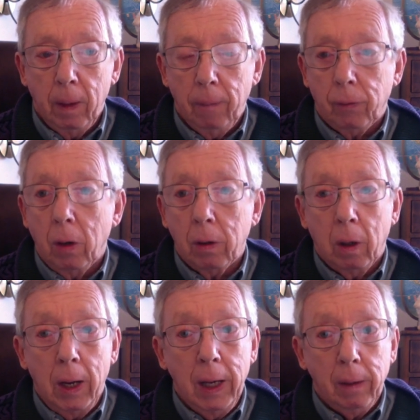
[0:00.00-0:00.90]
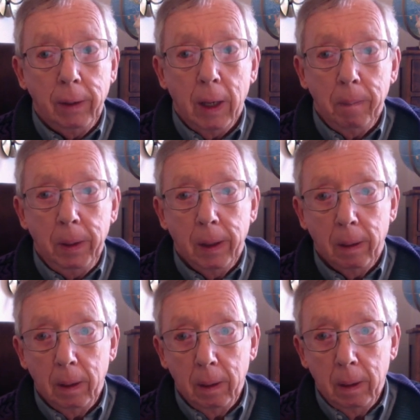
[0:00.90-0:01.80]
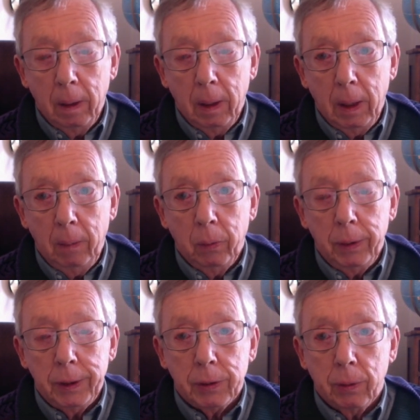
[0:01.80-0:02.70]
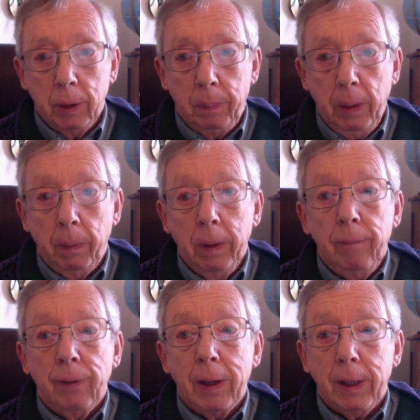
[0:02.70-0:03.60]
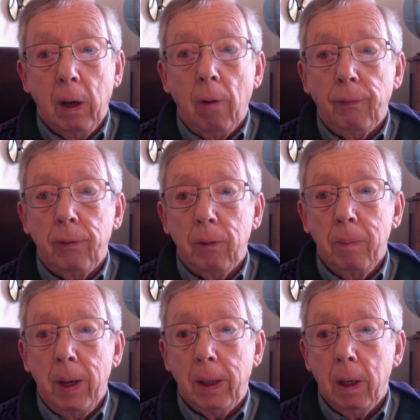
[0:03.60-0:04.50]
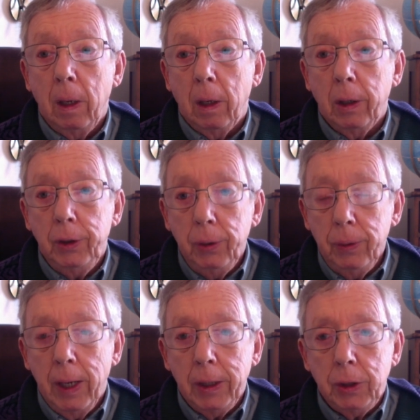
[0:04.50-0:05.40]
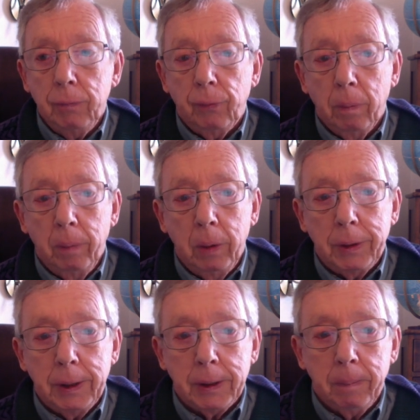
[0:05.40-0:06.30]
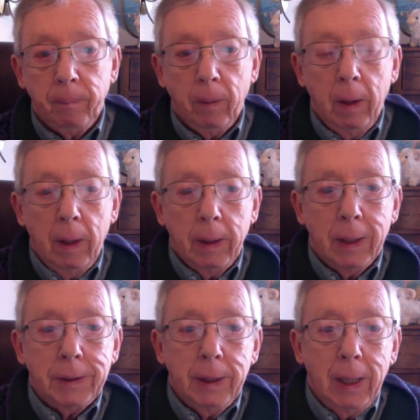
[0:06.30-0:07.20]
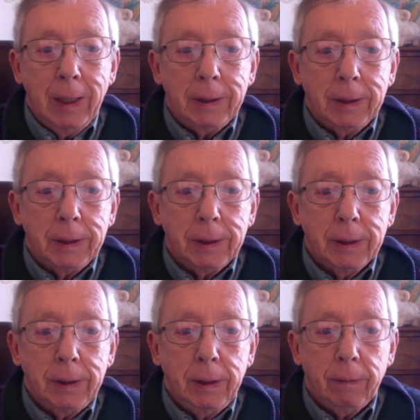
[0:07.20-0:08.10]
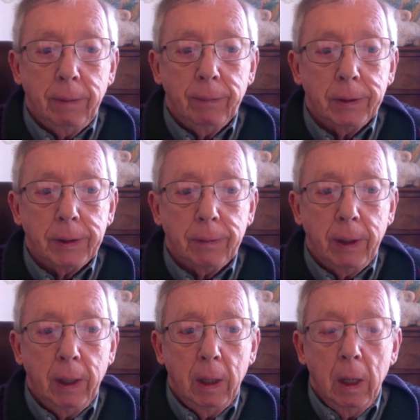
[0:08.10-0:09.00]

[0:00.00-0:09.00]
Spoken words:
If God got angry, that'd be it. He would destroy the people. In fact, he offered to make a new nation from Moses. That's in Exodus 33, verse 3.